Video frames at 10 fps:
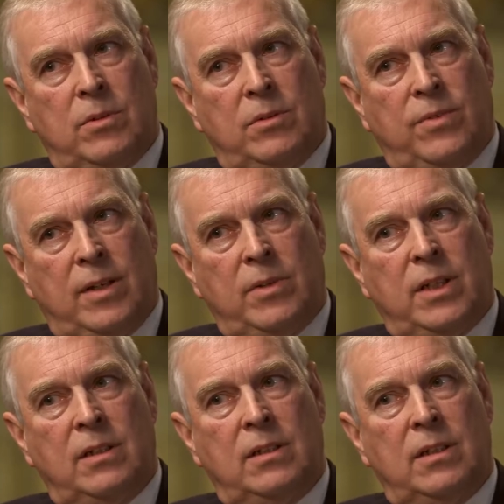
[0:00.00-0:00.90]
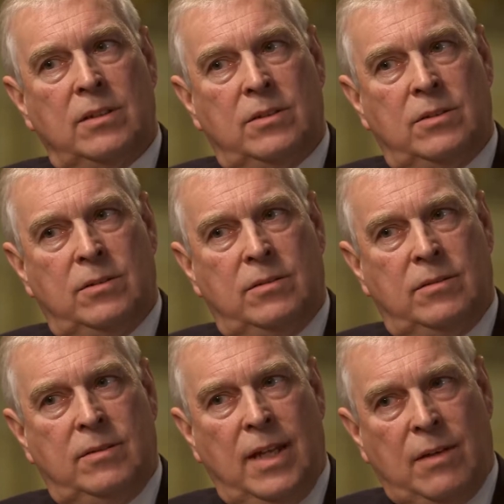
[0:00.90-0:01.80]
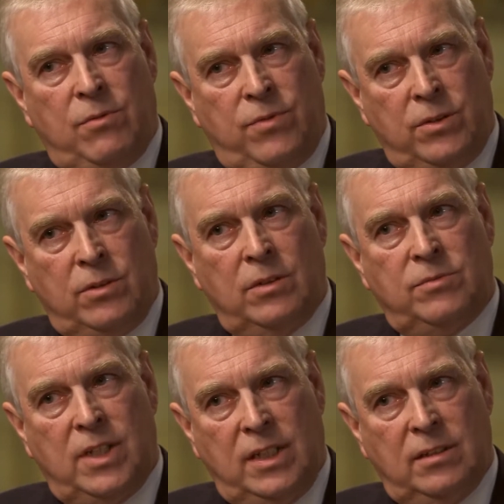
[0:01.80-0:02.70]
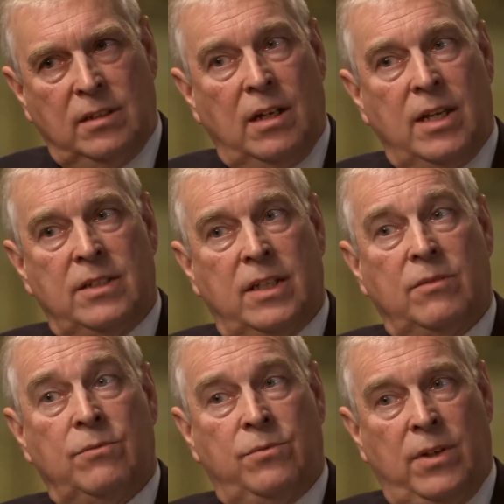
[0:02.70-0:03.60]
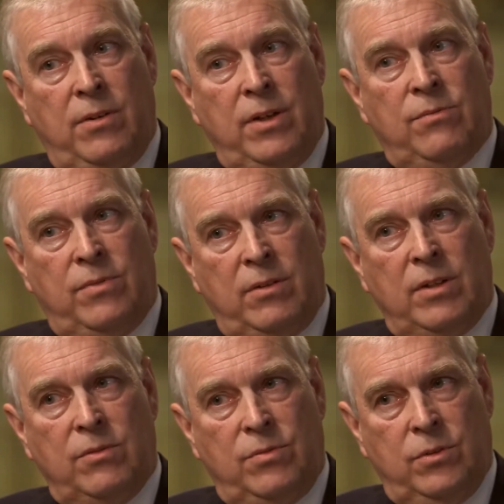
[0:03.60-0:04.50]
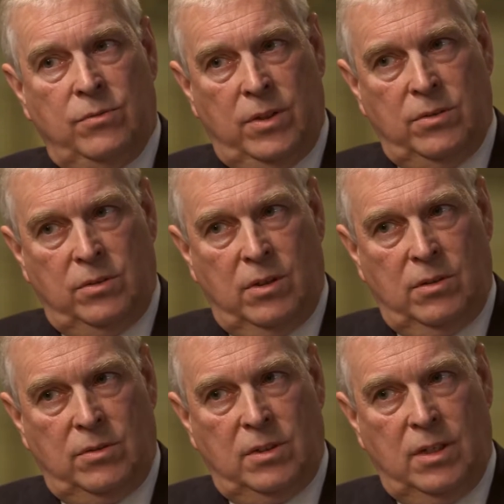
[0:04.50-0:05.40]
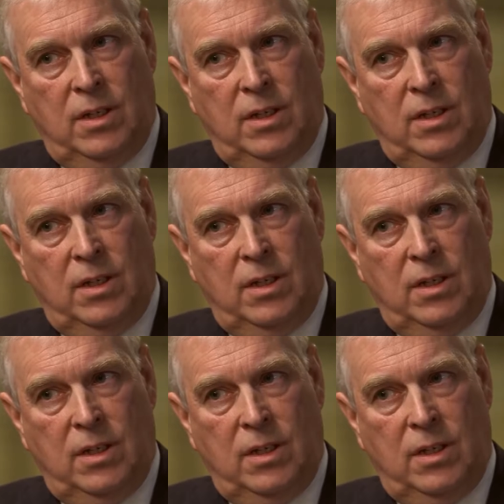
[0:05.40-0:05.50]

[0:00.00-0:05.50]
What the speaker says: of the royal family, and I have a photograph taken, and I take very, very few photographs,